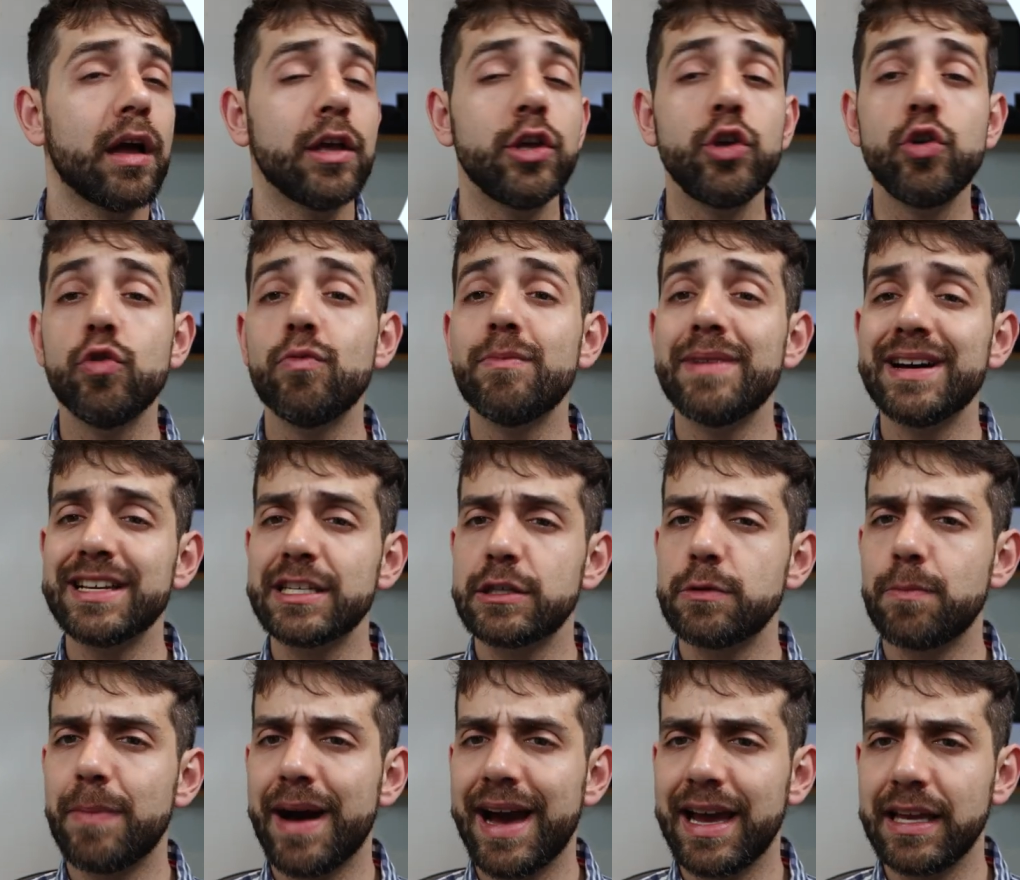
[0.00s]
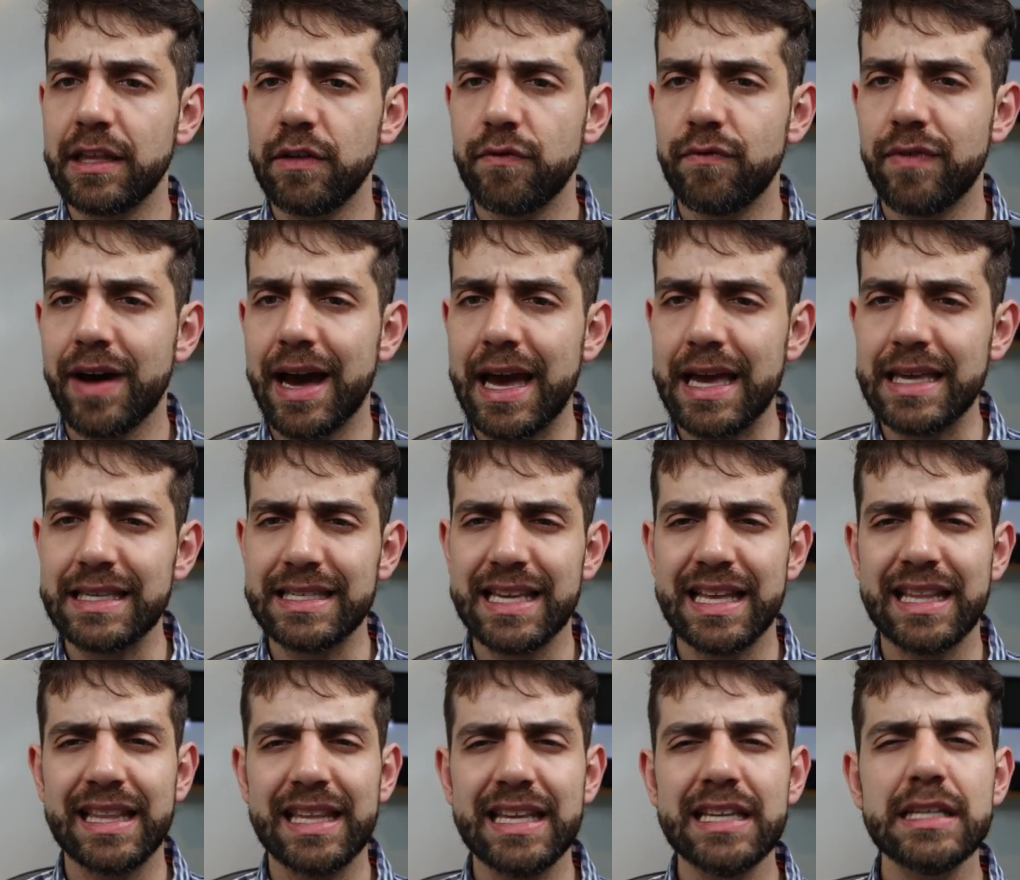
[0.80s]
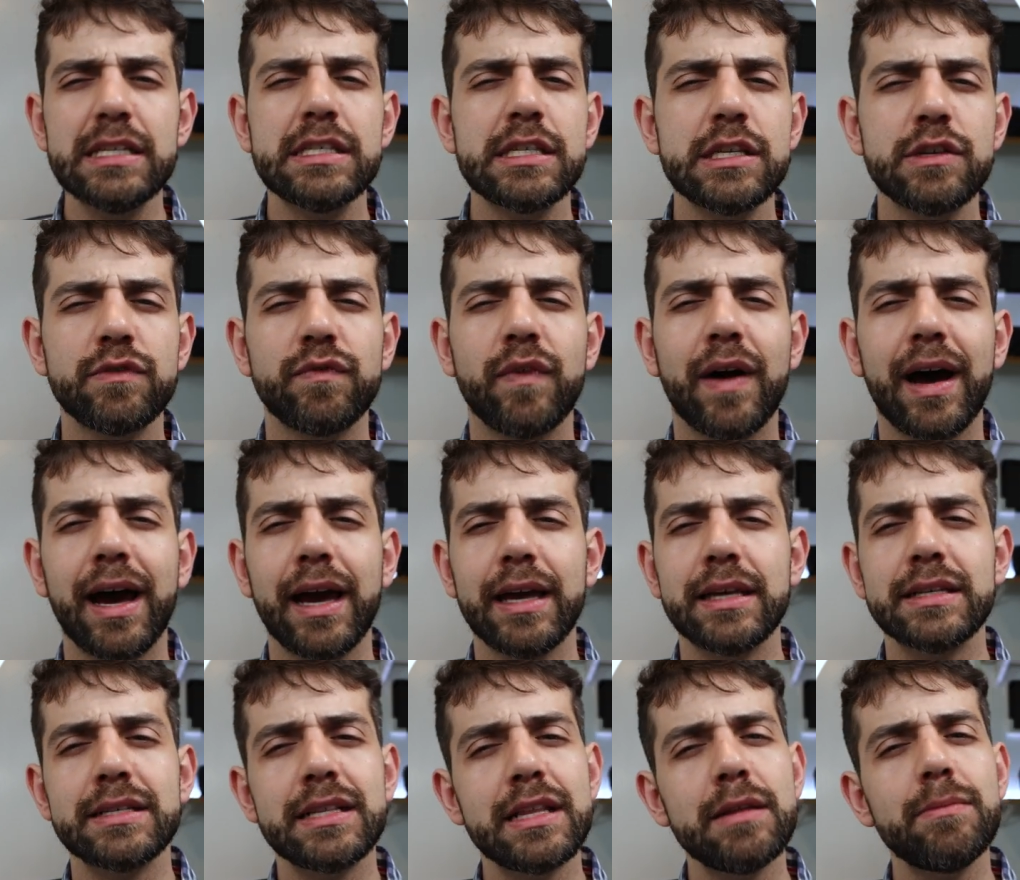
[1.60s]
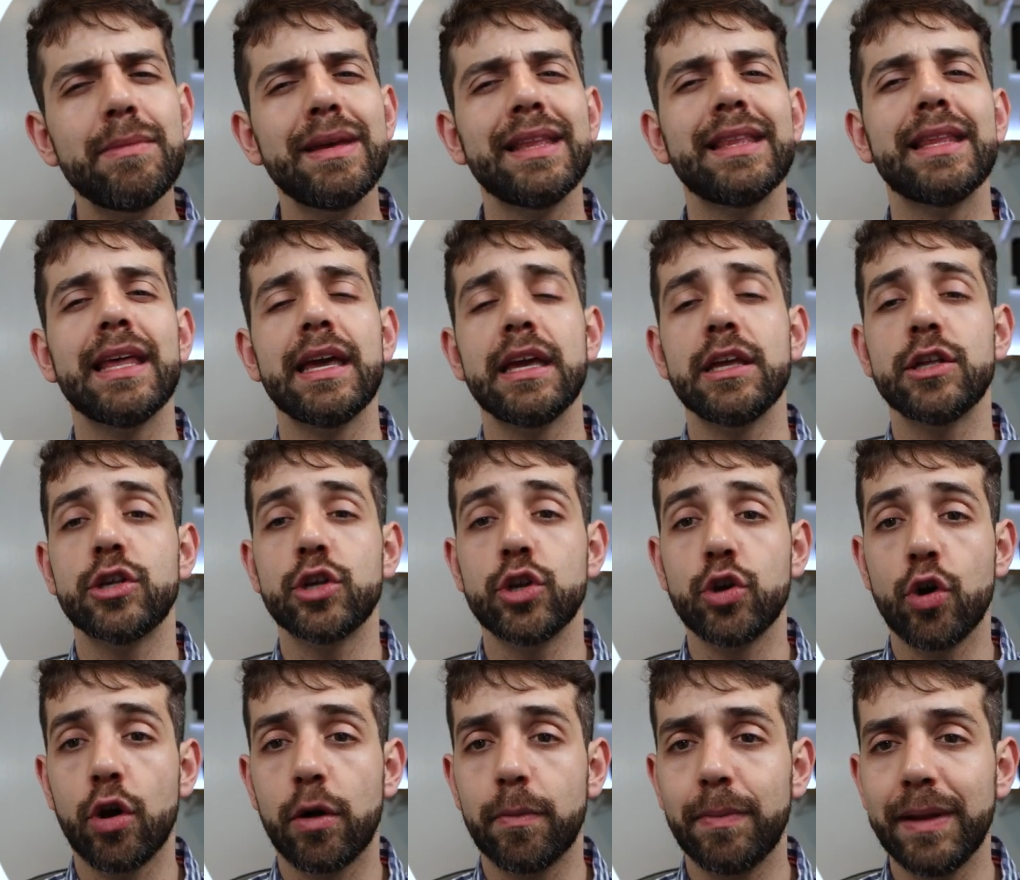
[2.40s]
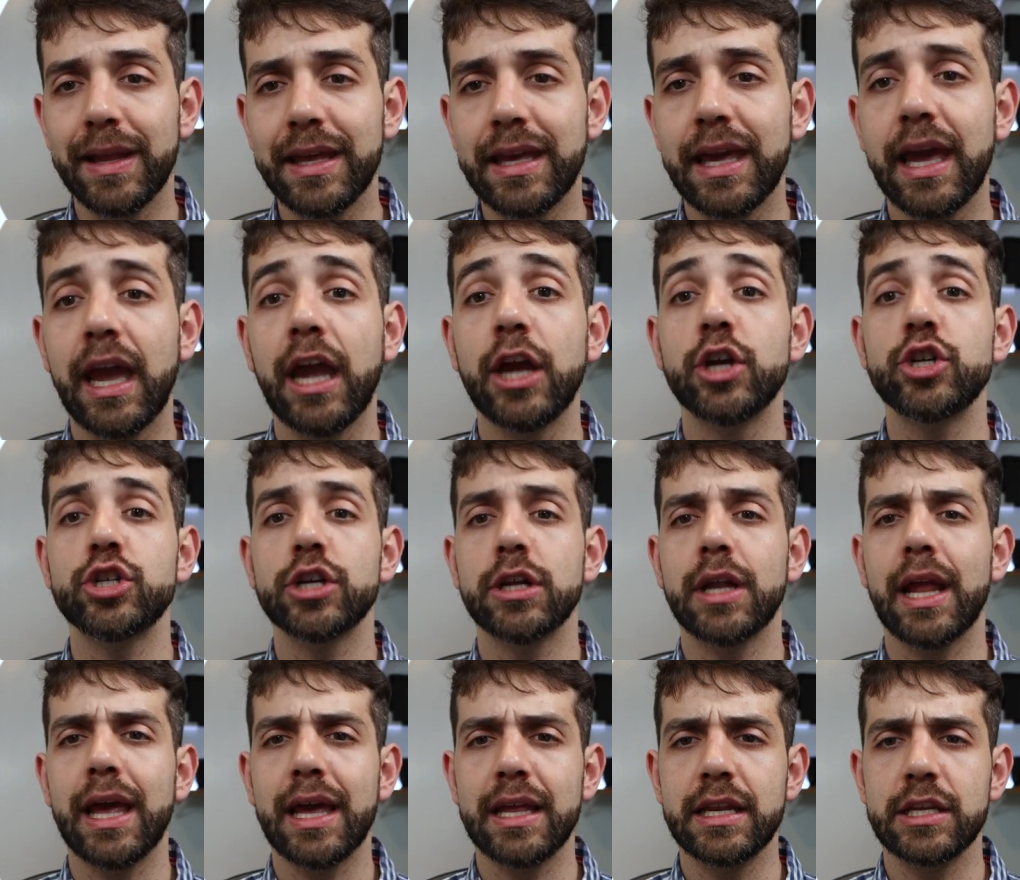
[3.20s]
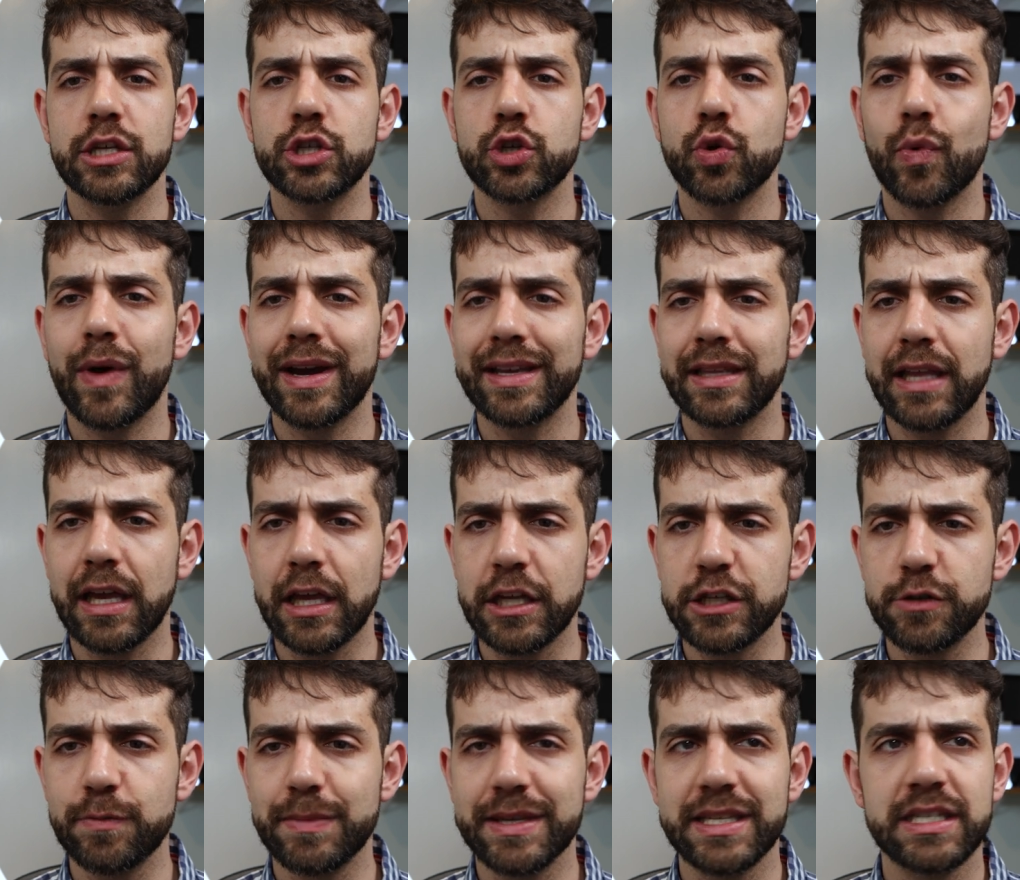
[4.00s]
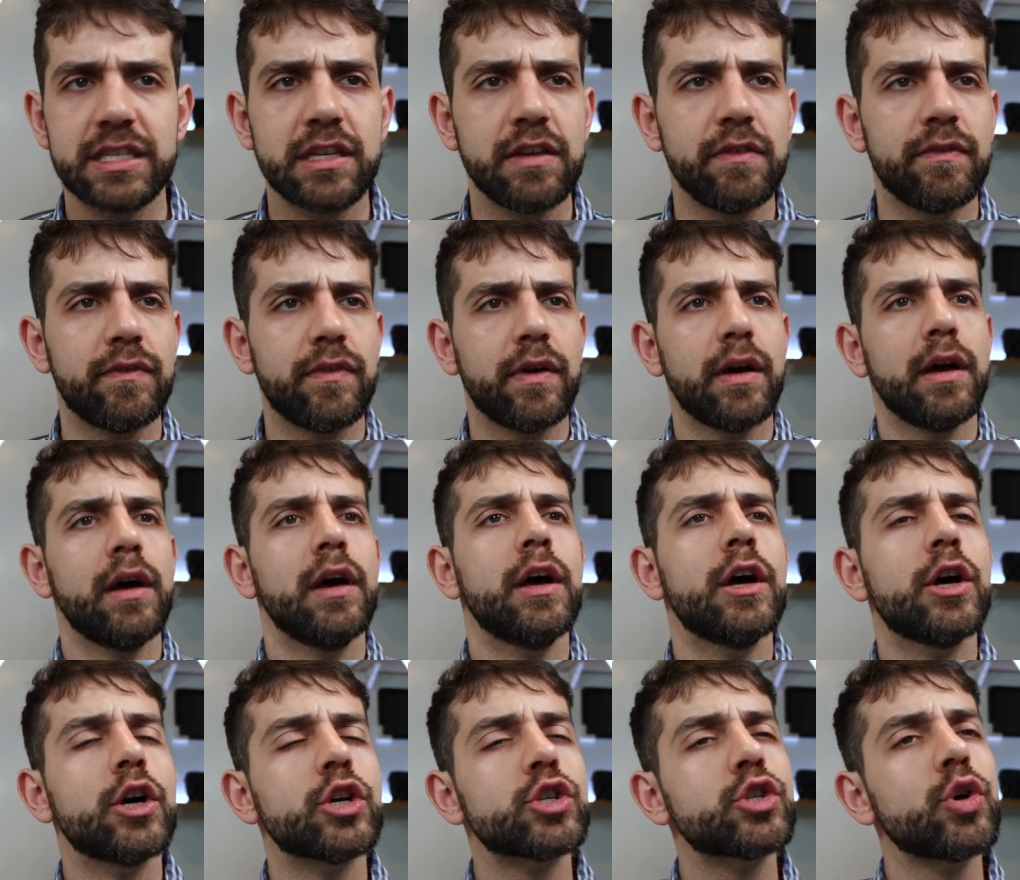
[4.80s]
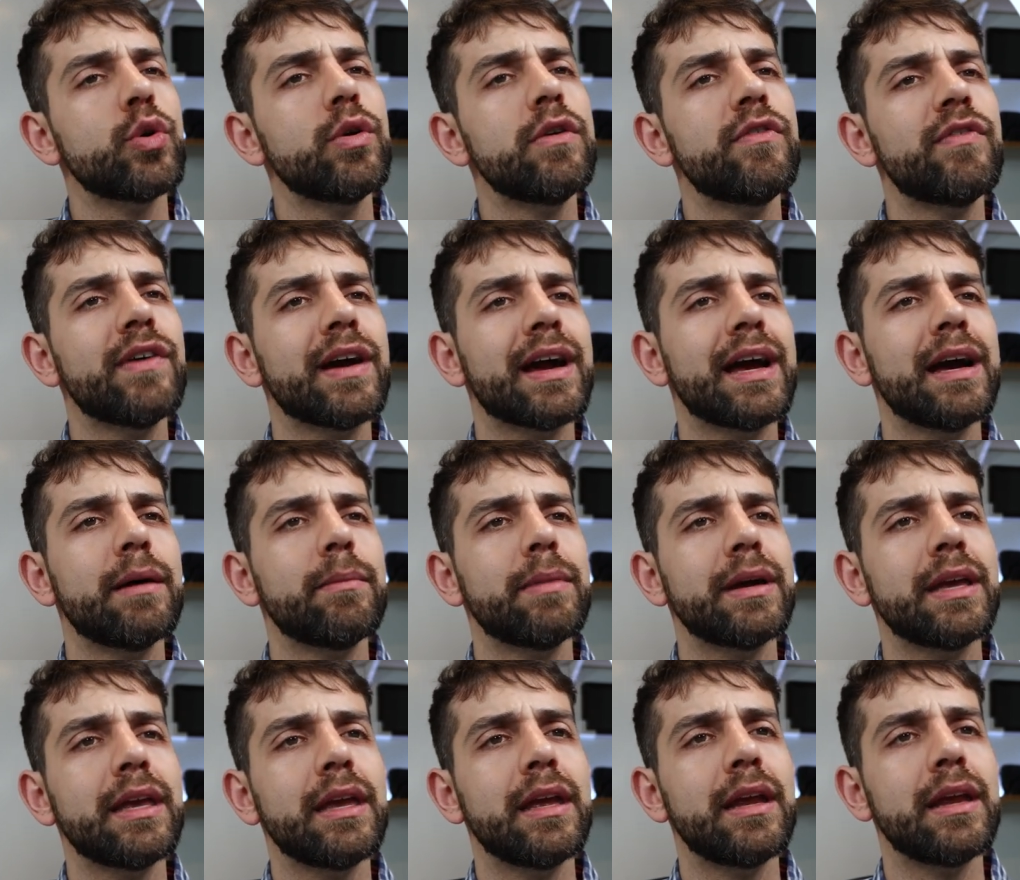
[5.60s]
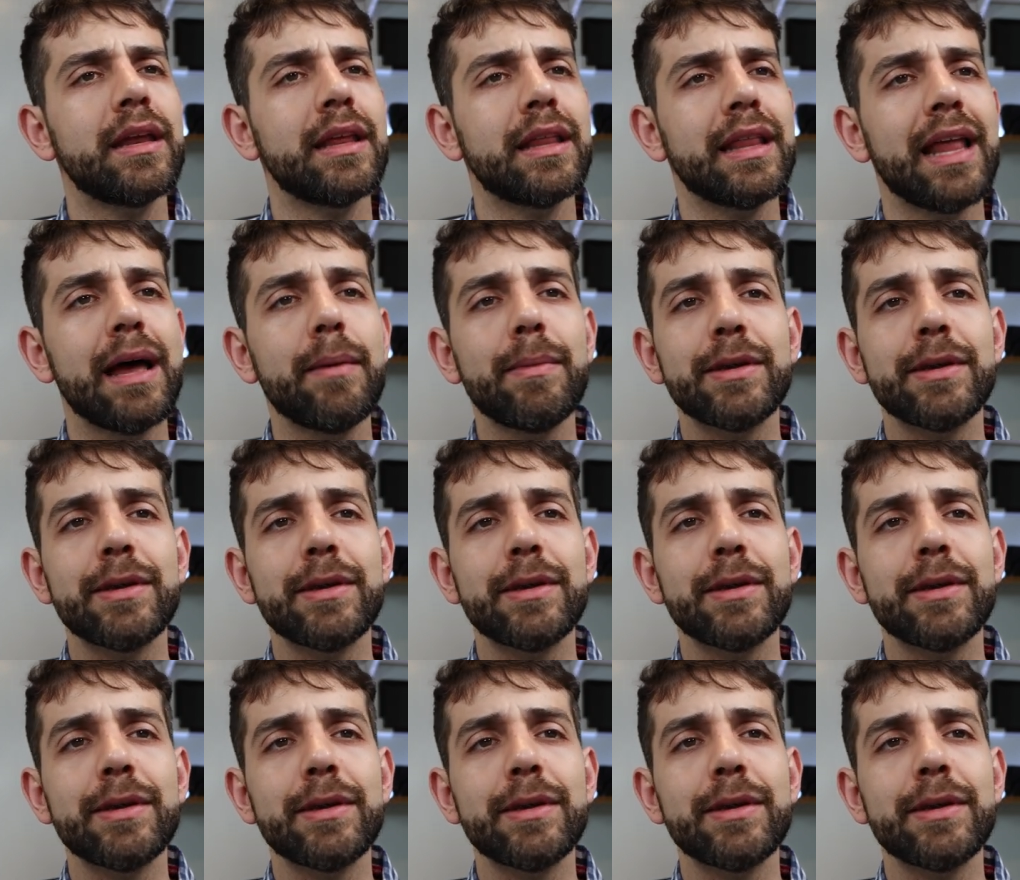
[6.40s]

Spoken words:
you must buy a device, and this device limits your application and it's quite expensive. So if I come here in